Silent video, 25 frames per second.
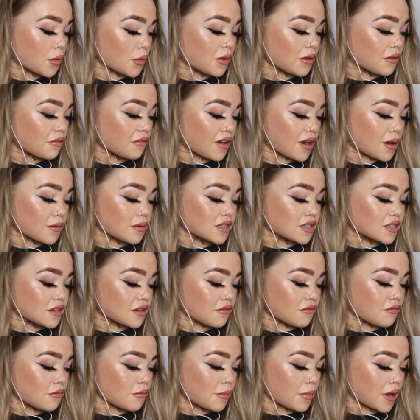but we found a
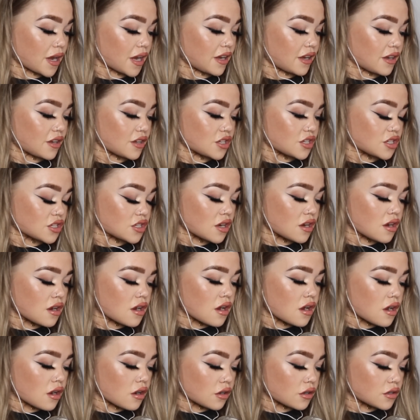different page.
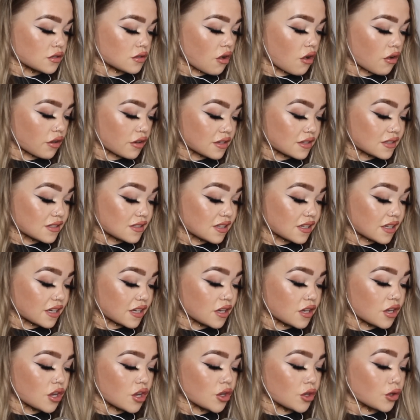Because
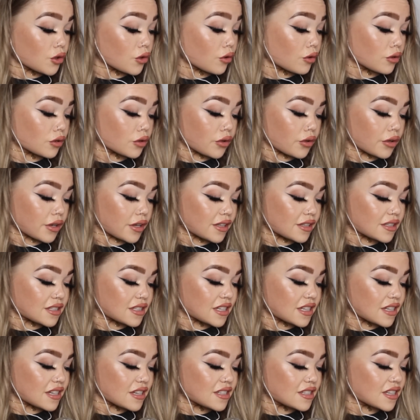honestly, your
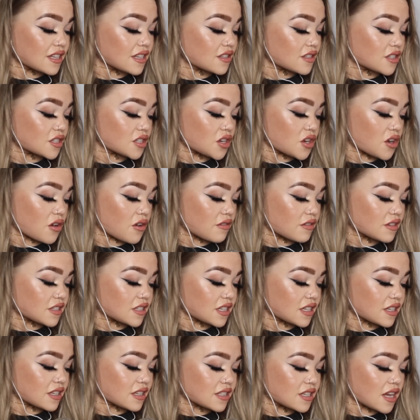loyalties,
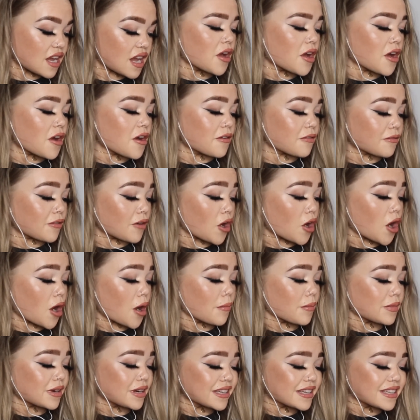insecurities, for
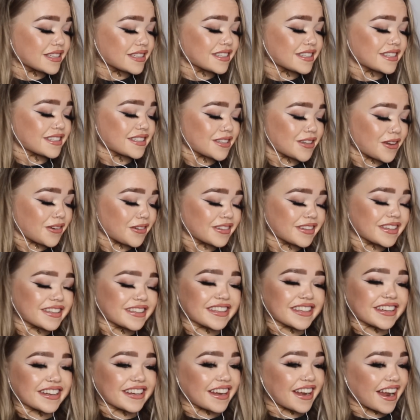harmonies is the only
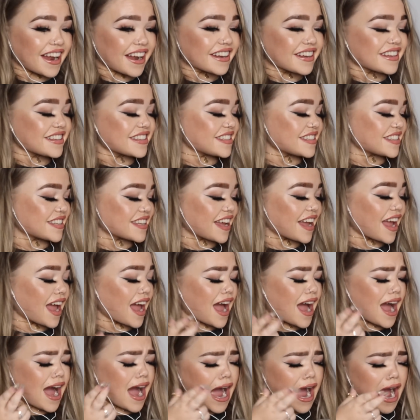thing I can say.
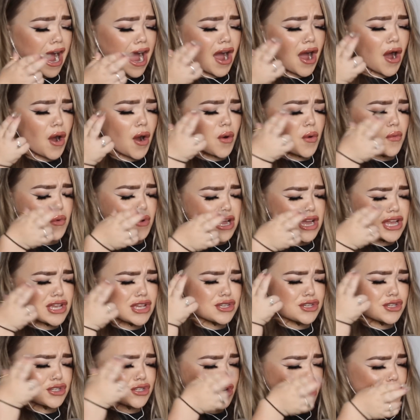I
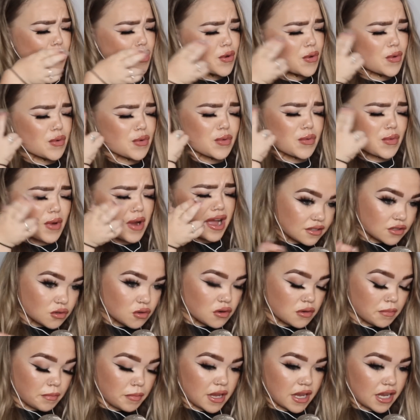wish you well. This
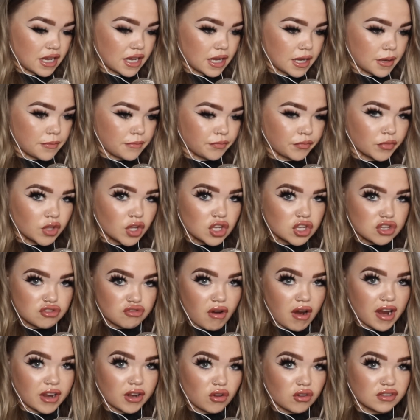could be,
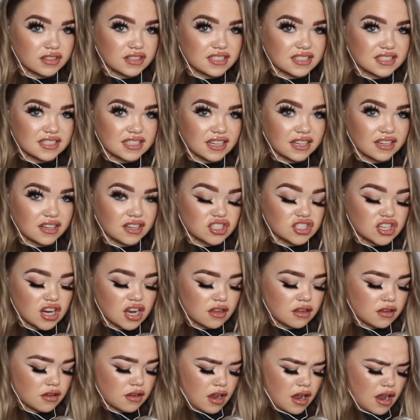try not to sing,
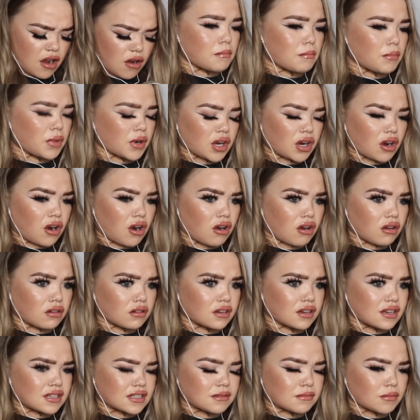but I can't
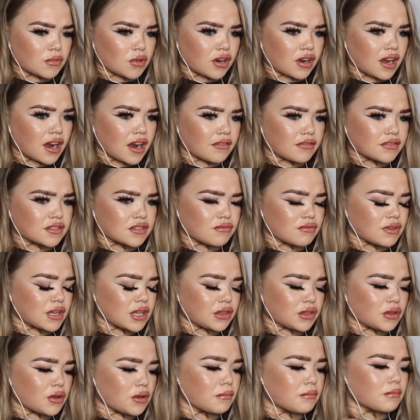because I'm going to have to
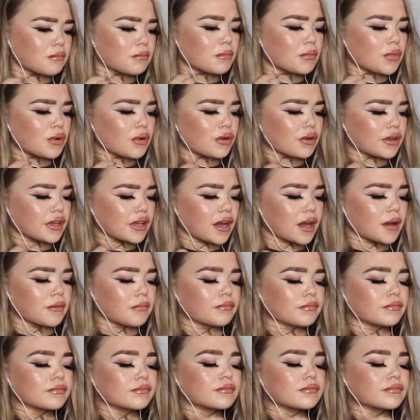read them. But yeah,